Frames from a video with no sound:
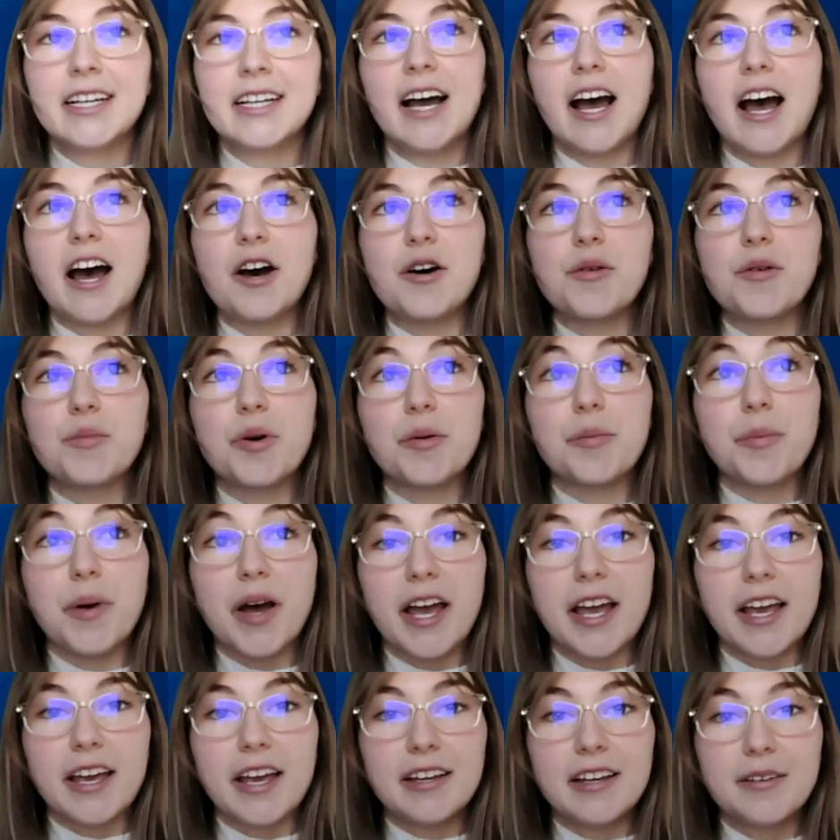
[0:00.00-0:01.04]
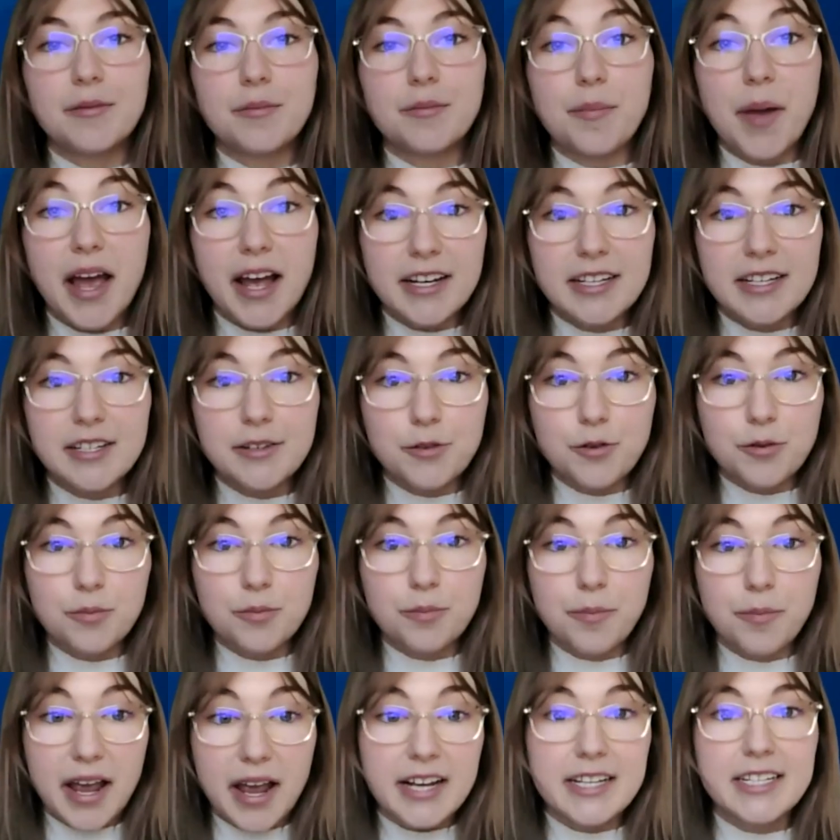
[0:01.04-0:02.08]
but by
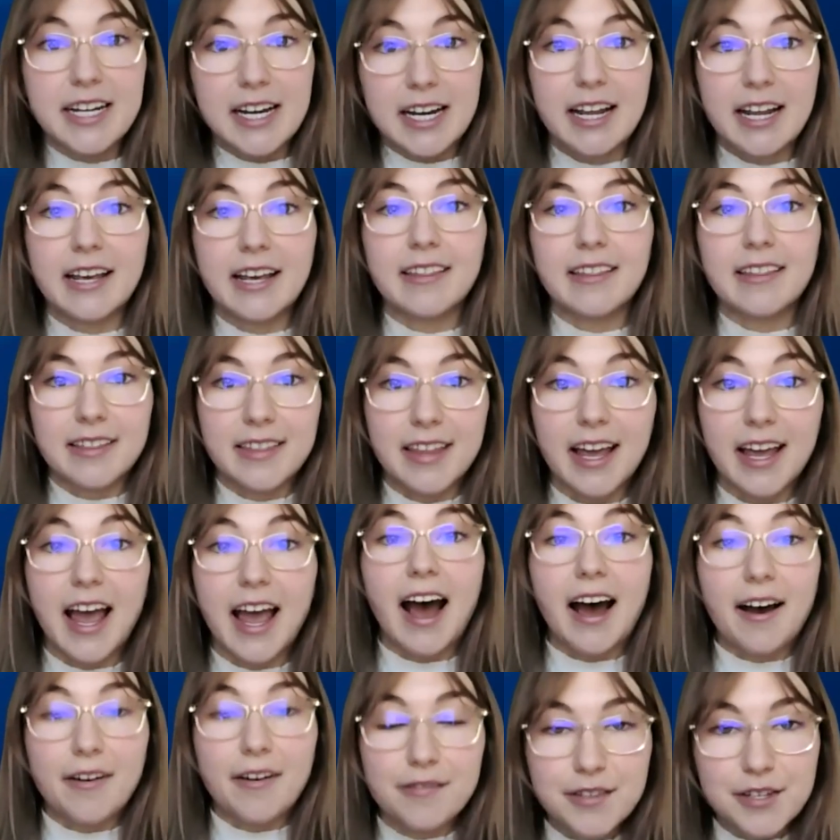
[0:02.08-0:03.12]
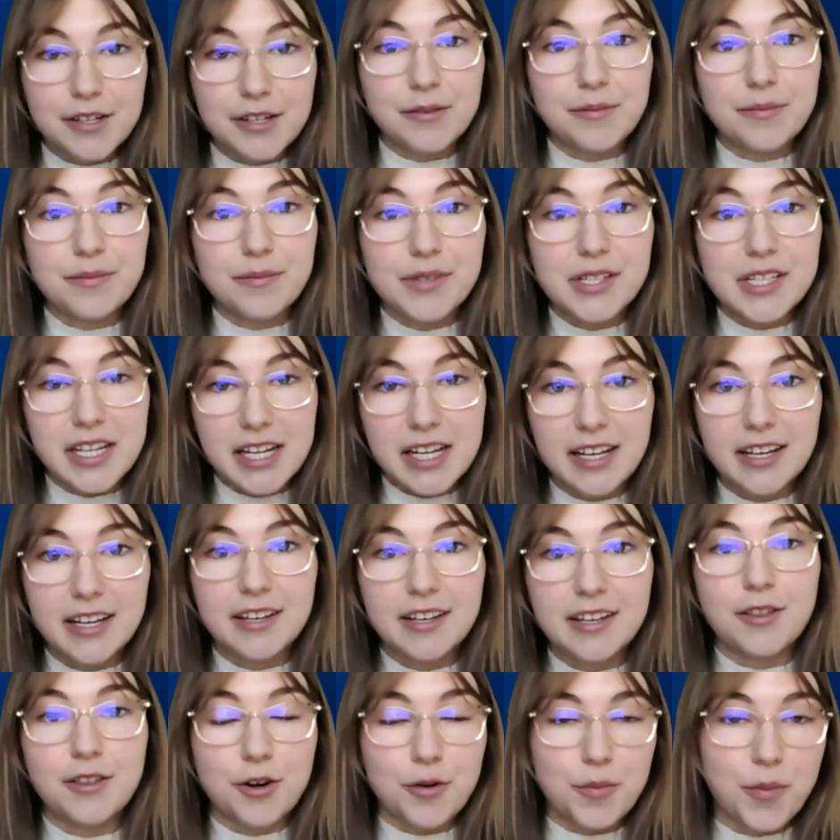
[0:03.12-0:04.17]
mandating that they have to
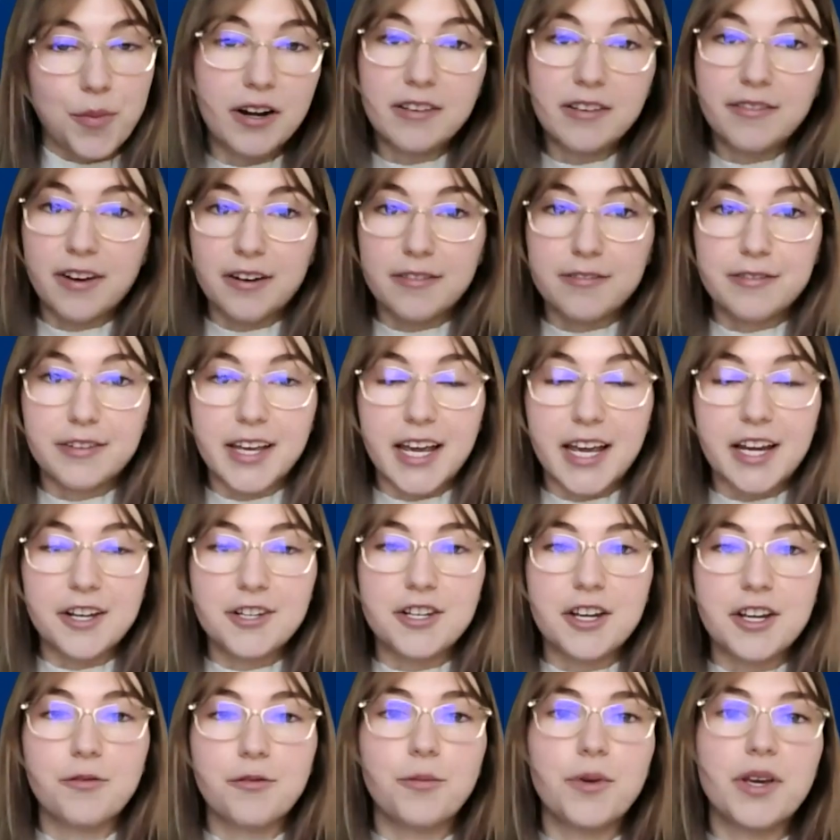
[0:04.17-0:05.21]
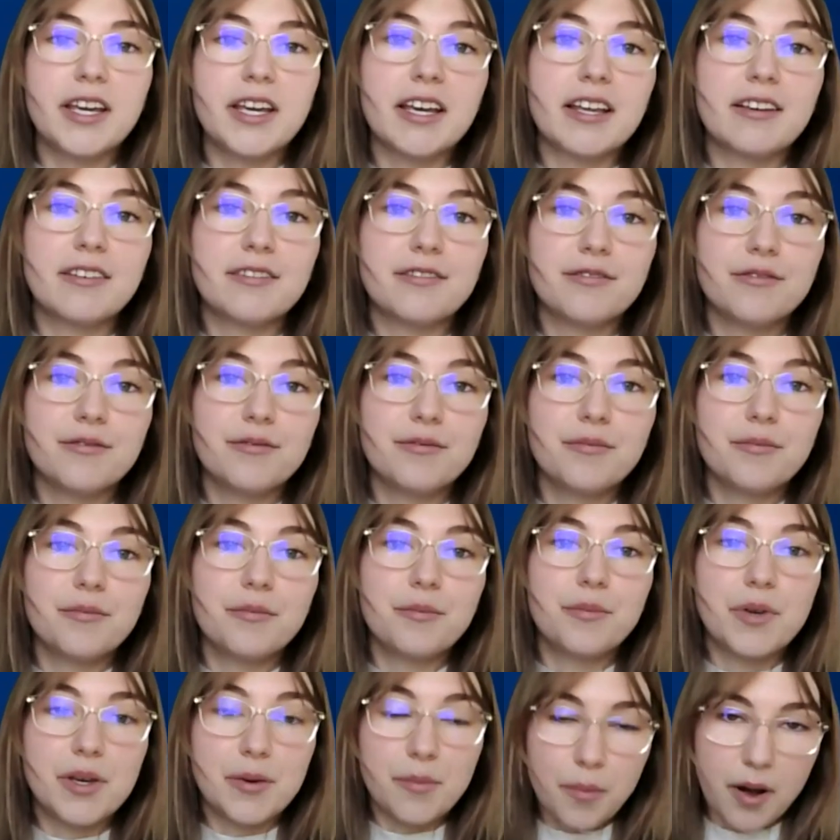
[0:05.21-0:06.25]
seek third-party verification, we can
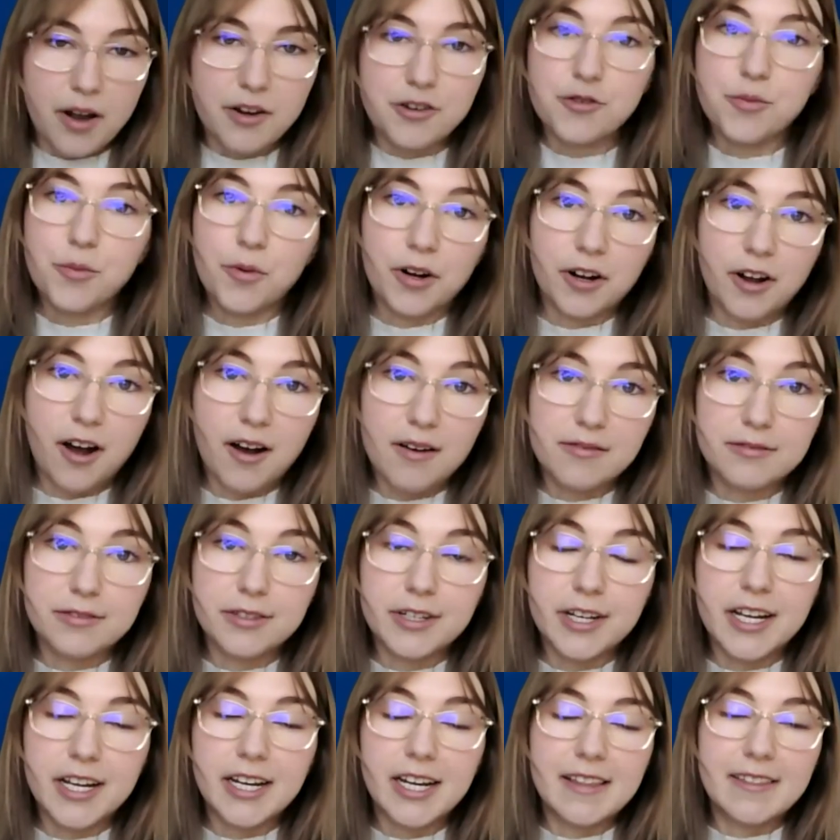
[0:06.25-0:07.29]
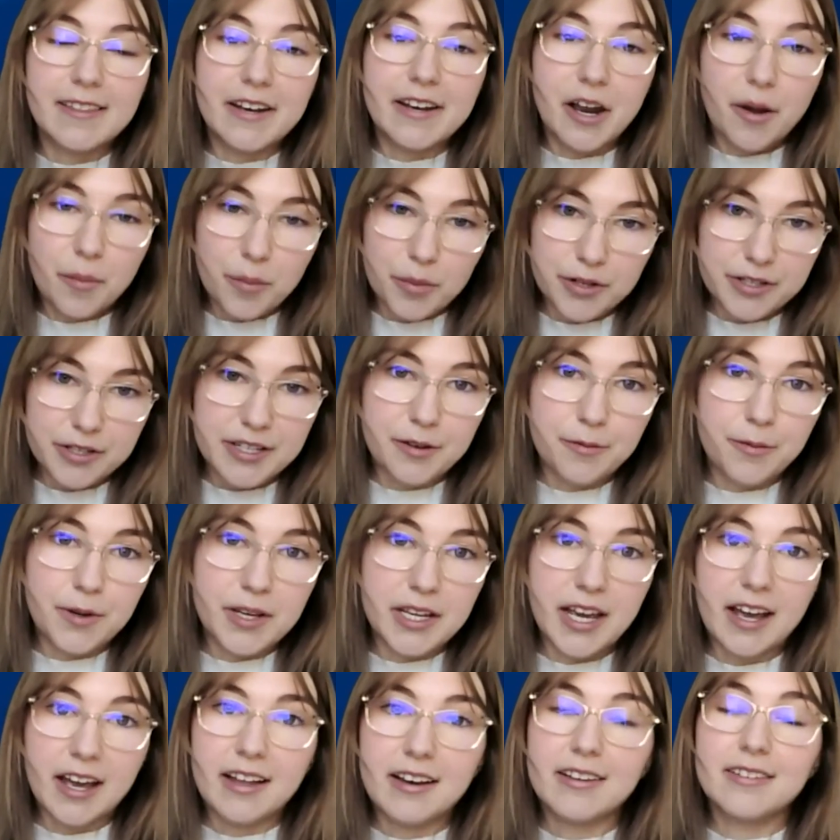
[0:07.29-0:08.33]
be much more confident in the numbers that we
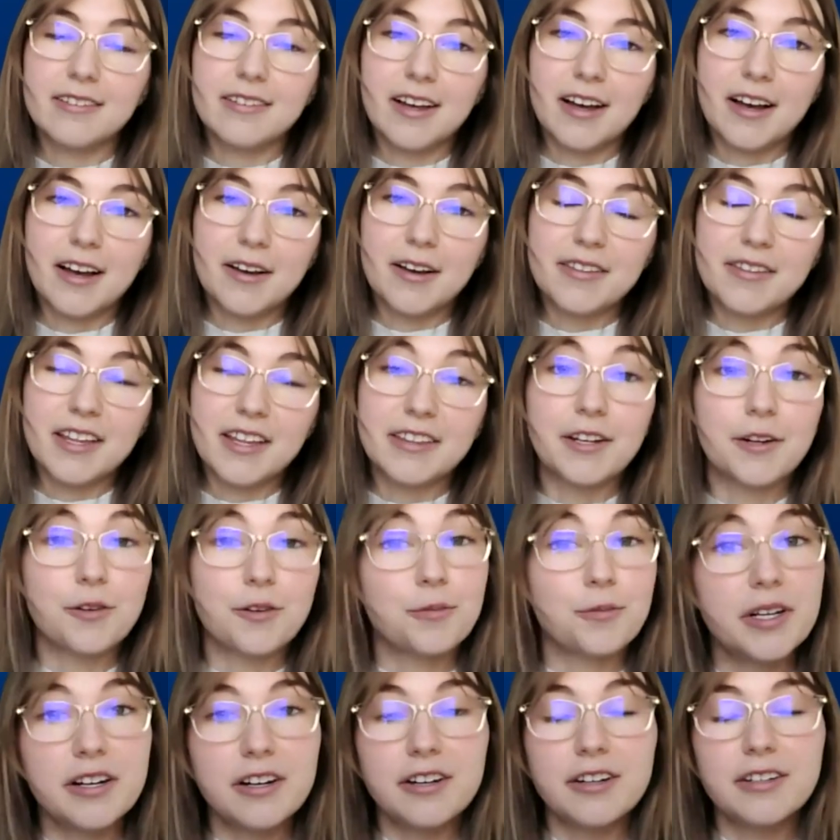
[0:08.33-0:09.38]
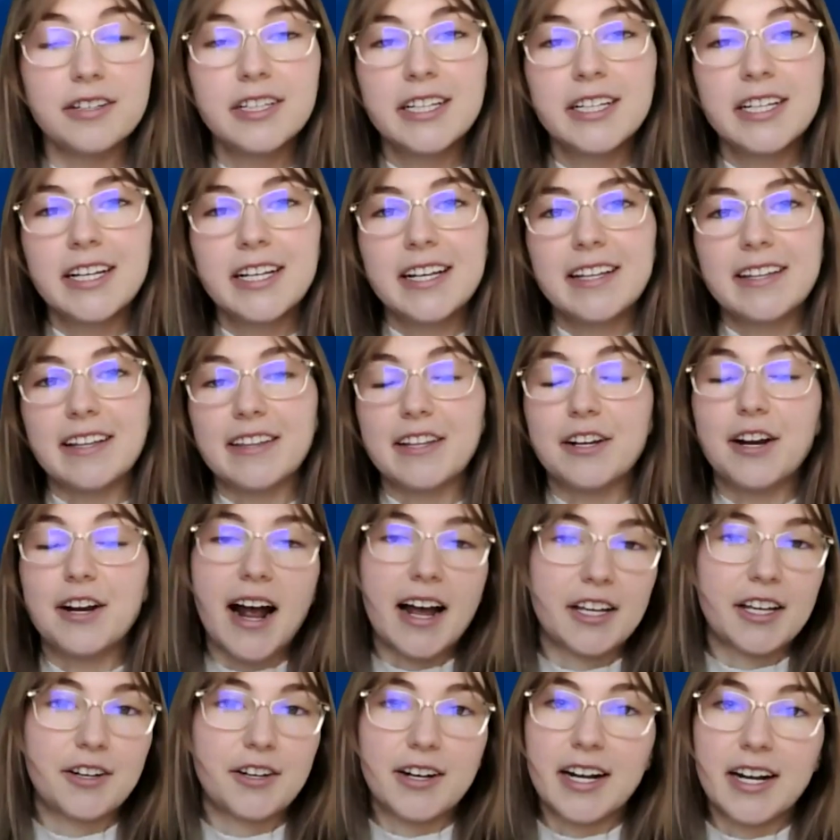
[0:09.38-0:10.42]
get, that they're real, that they're
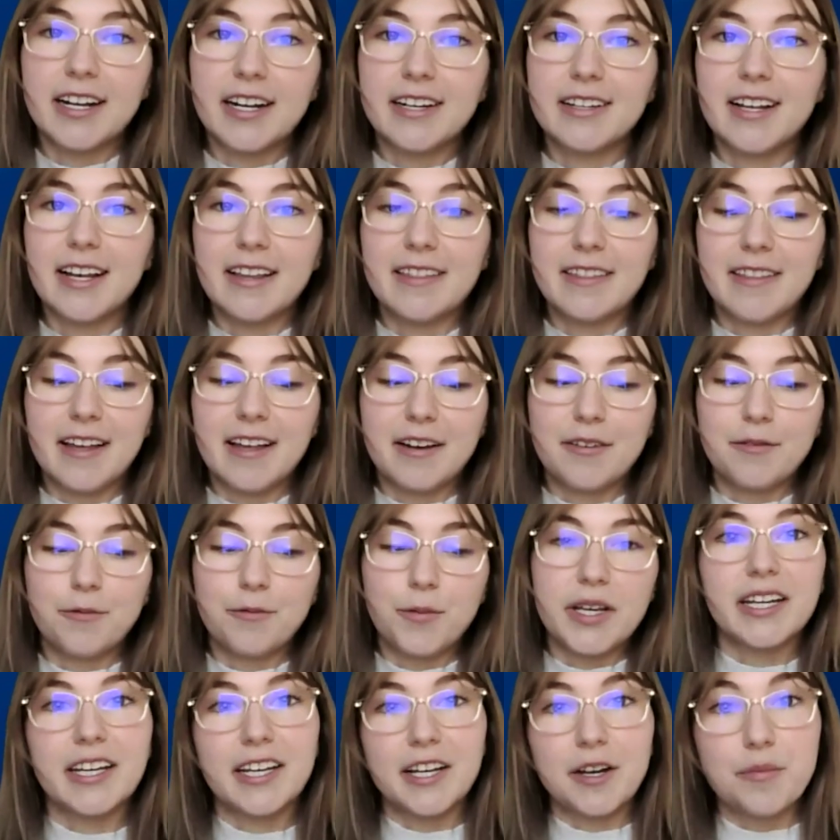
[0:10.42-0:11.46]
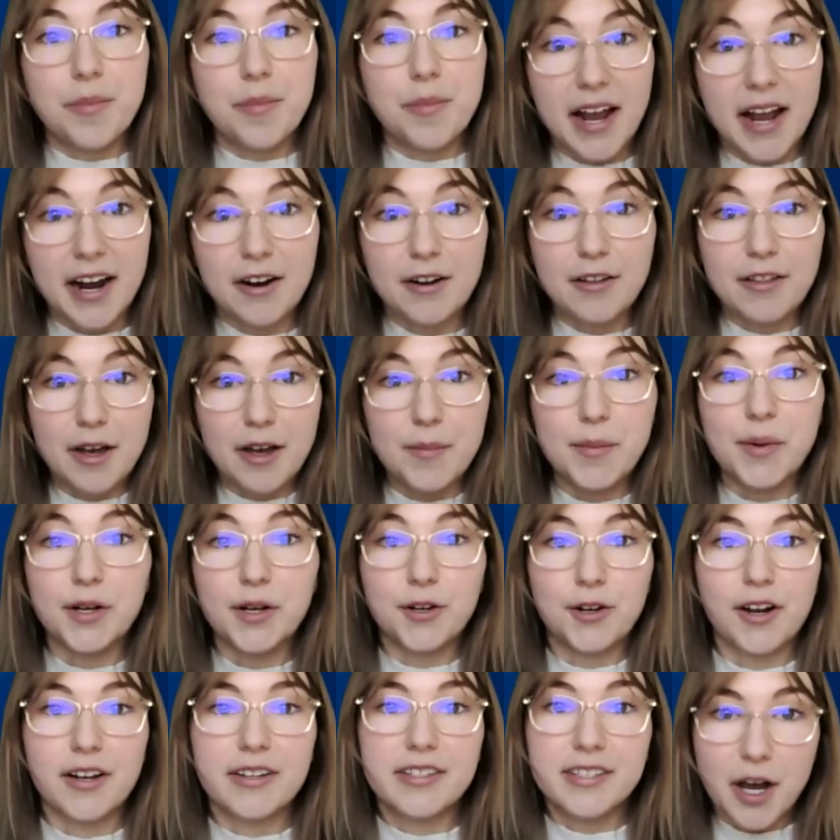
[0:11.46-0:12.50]
accurate, and then we can compare them
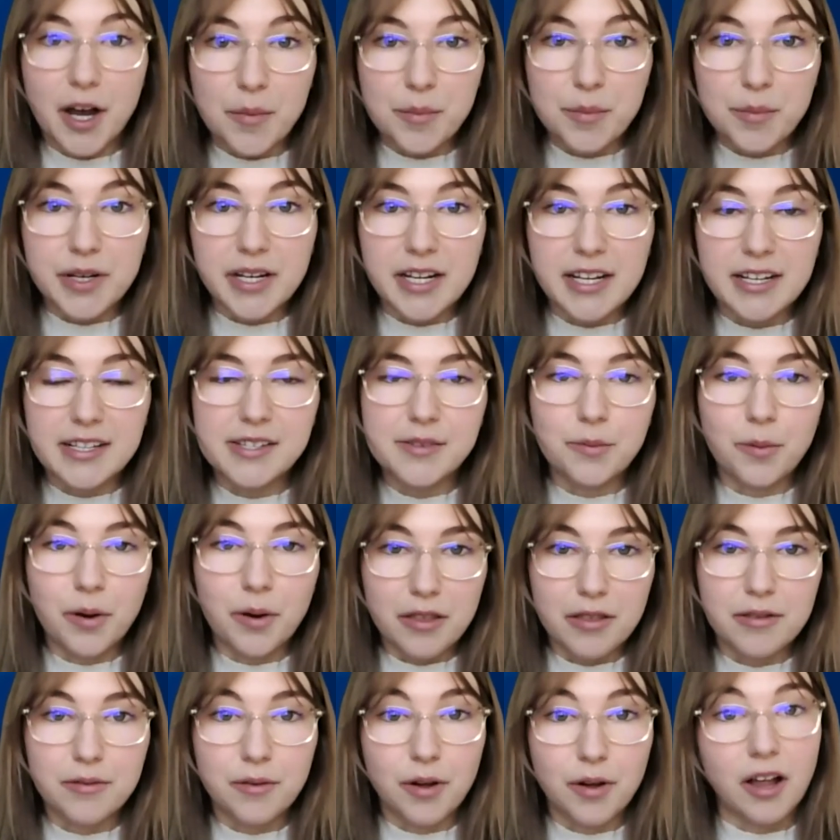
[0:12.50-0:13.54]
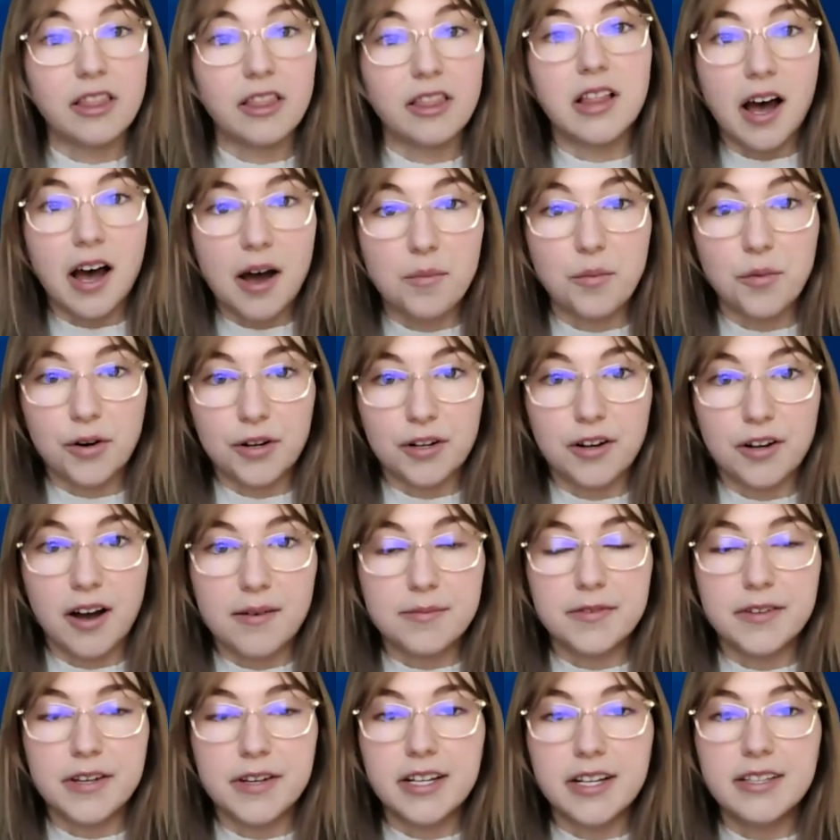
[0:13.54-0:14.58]
across companies with a lot more
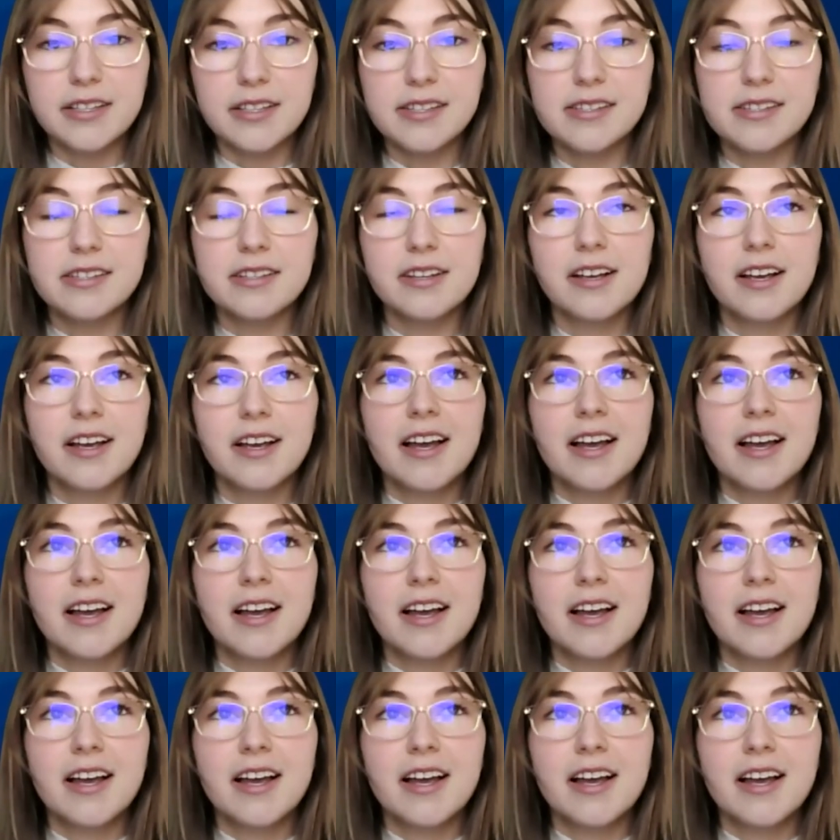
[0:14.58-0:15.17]
confidence.